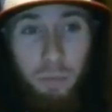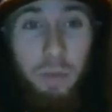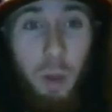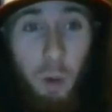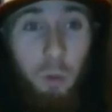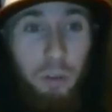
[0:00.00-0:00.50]

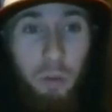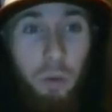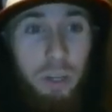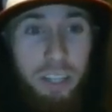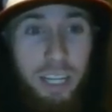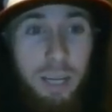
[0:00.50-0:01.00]
those
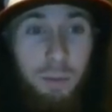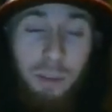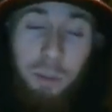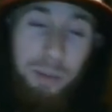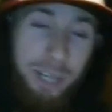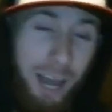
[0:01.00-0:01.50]
three teams,
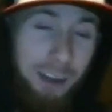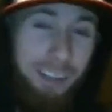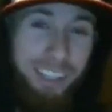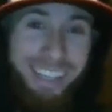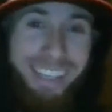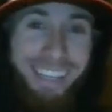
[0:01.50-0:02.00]
I mean, now
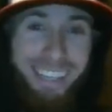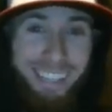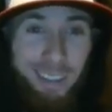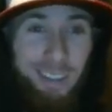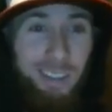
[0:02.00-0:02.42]
you're